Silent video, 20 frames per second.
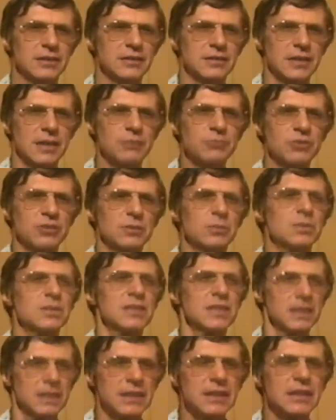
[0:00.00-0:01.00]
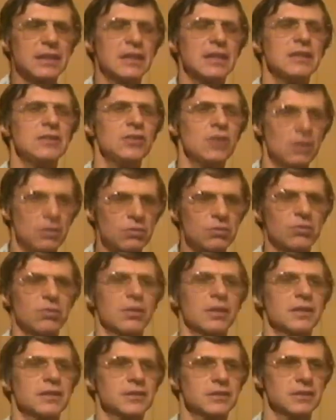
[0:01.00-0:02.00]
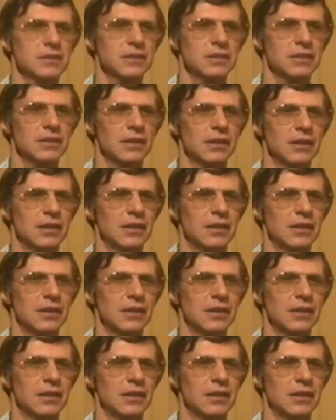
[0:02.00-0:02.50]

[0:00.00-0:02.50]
subject was thinking, no, Kreskin.